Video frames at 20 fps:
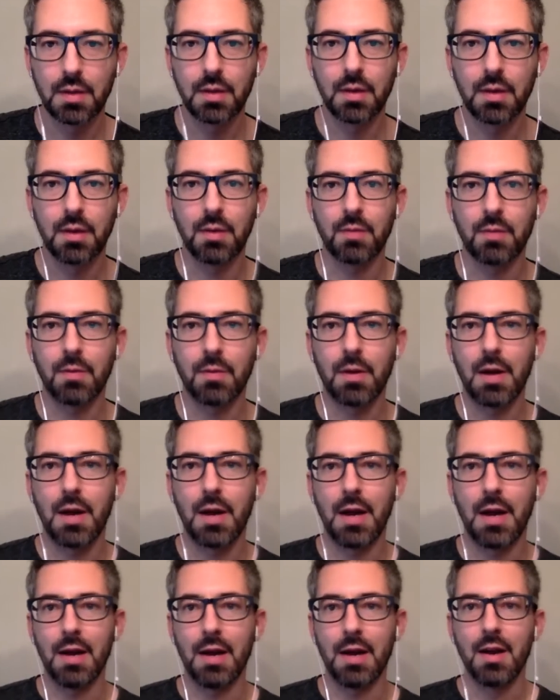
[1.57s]
All
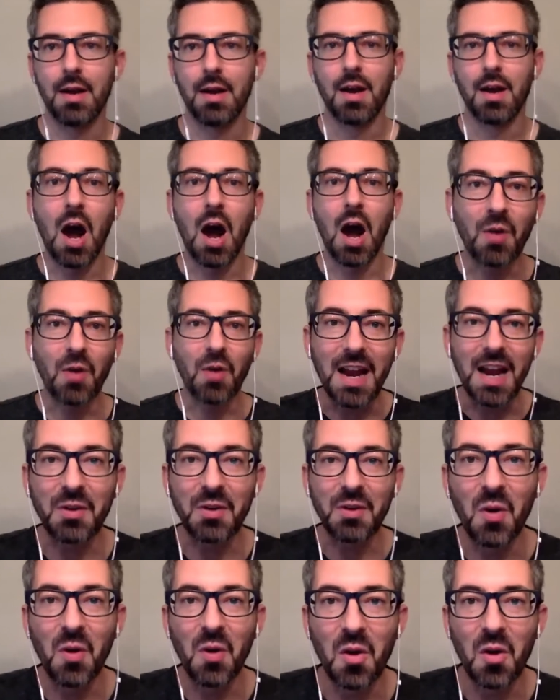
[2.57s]
right. All right,
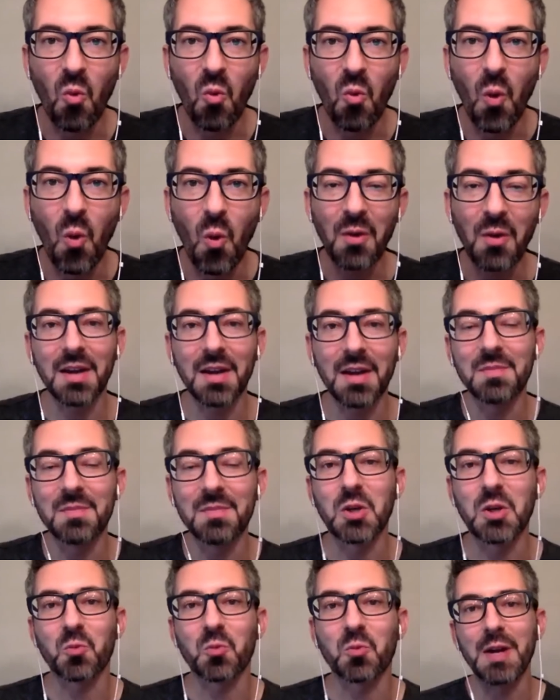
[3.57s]
everyone. Welcome to
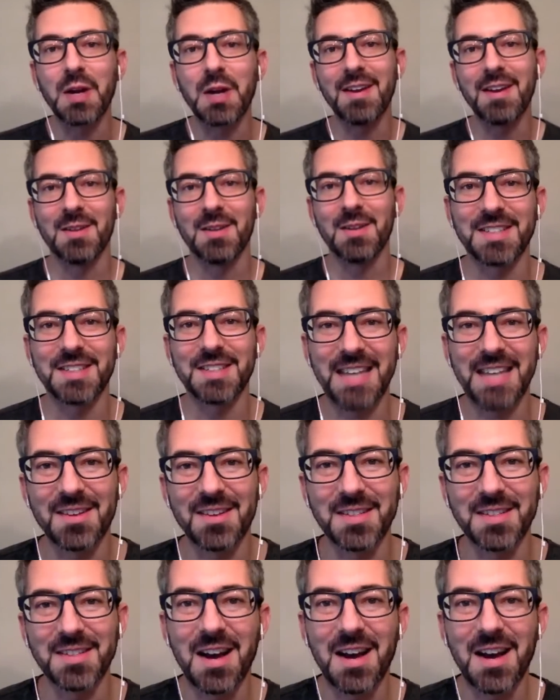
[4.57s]
Real Sales
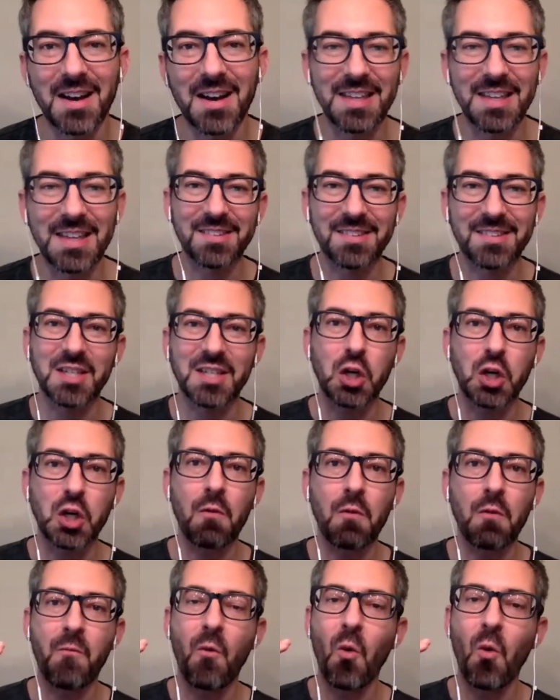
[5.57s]
Talk. This is the show
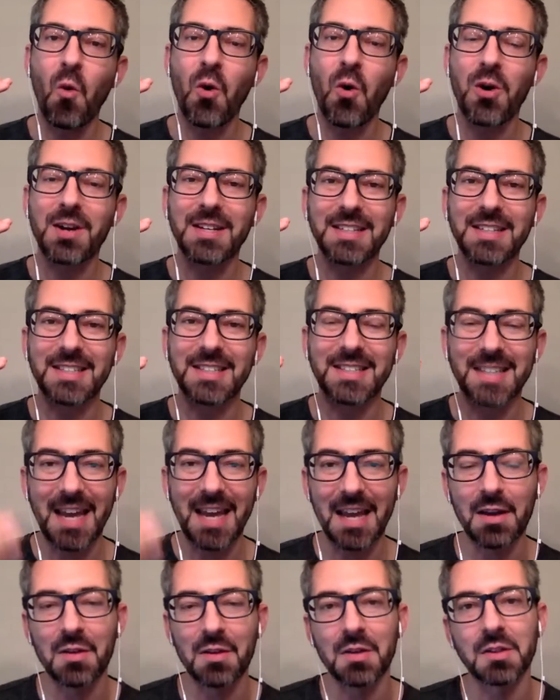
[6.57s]
for
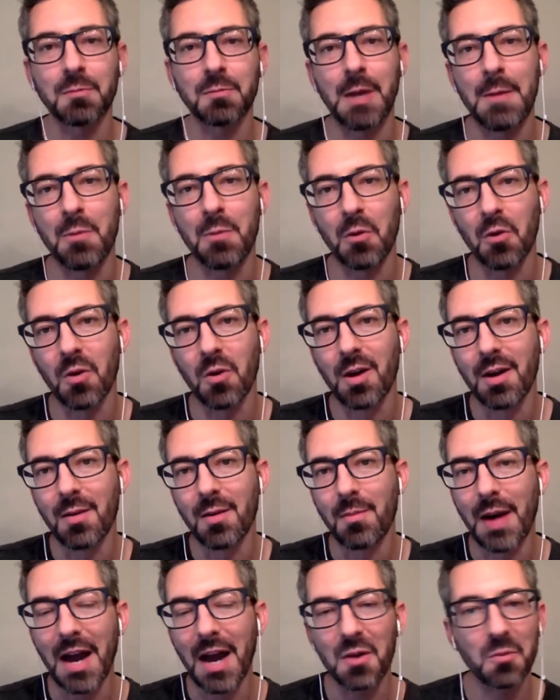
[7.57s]
salespeople
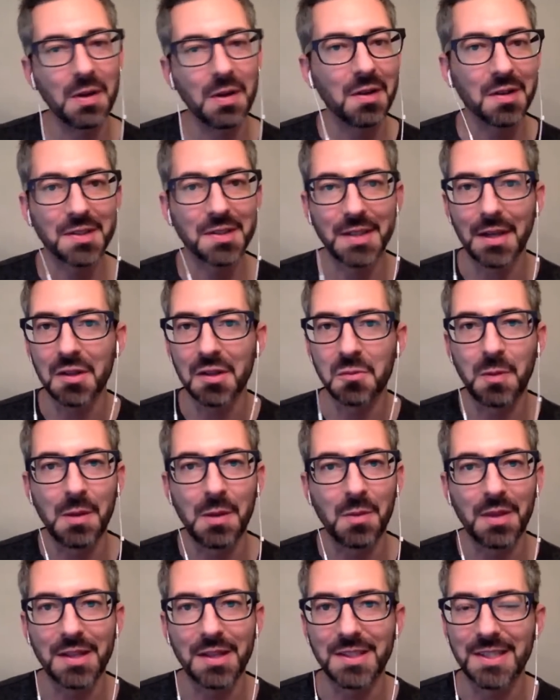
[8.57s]
by real
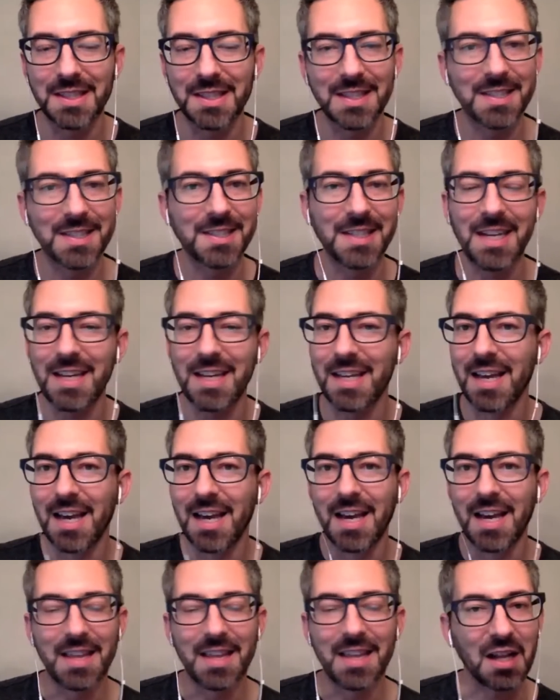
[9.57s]
salespeople that sit in the seat,
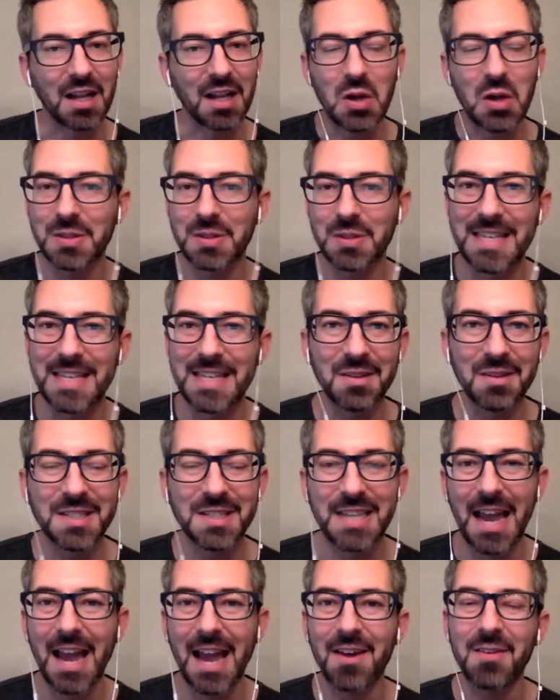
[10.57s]
that close deals
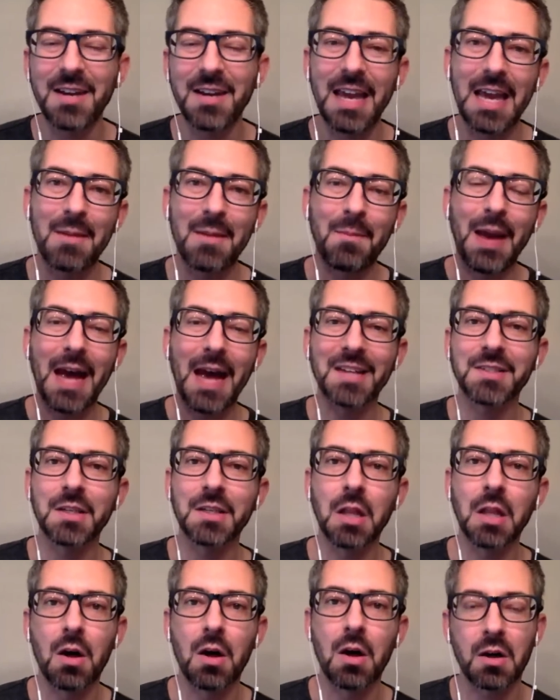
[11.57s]
down, and pass
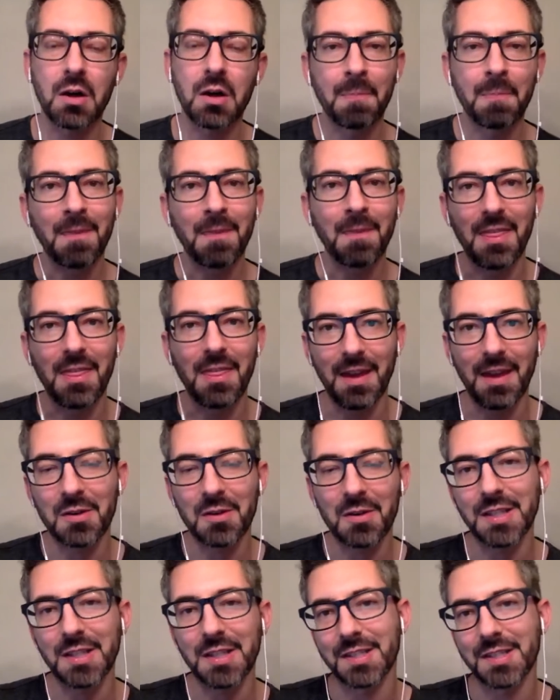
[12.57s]
along their
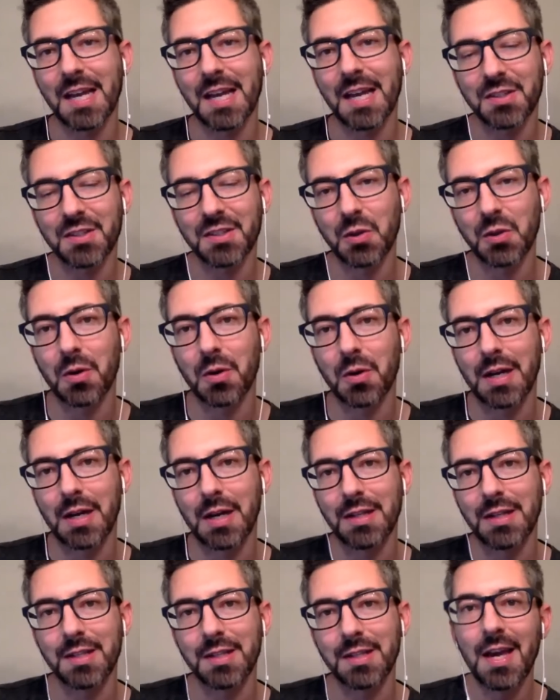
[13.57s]
success
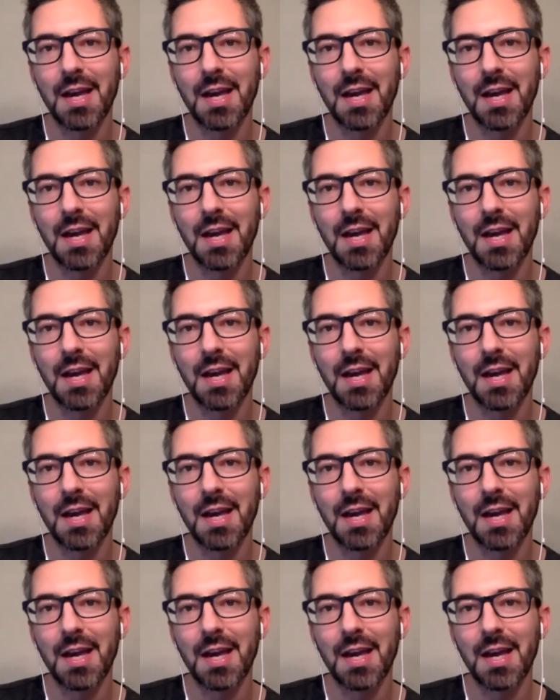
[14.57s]
stories